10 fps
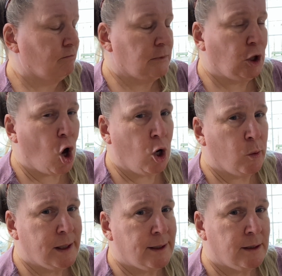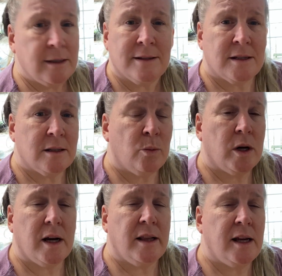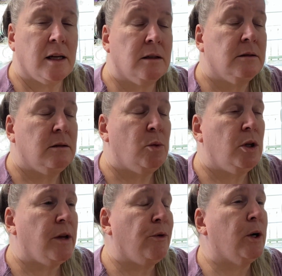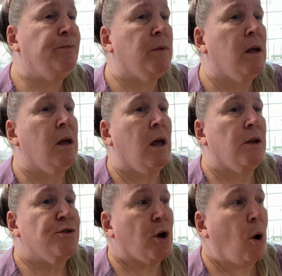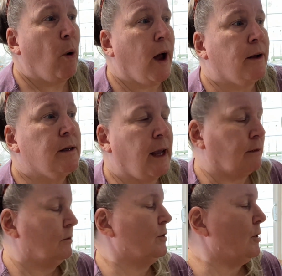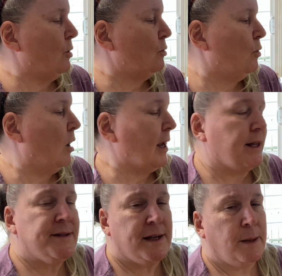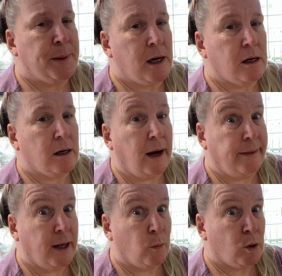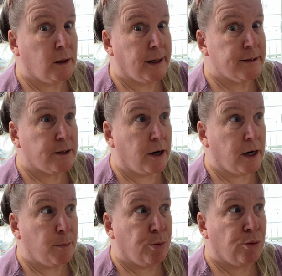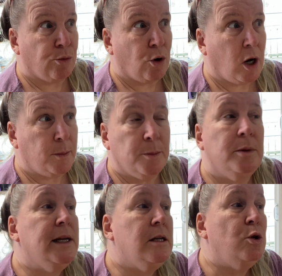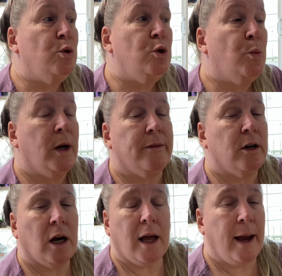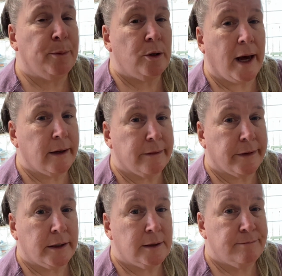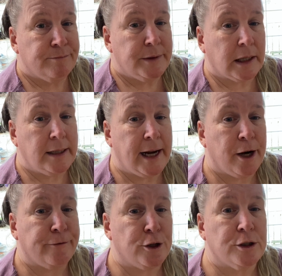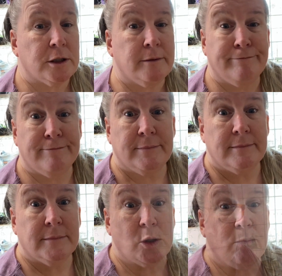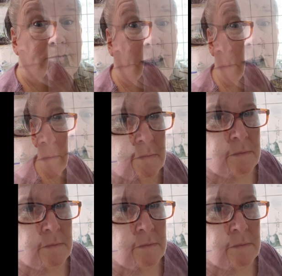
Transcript: long-winded is the word I think we're looking for. So so I'll get set up here and then we'll get started. Probably do whatever I pull out of the container first. So hang on.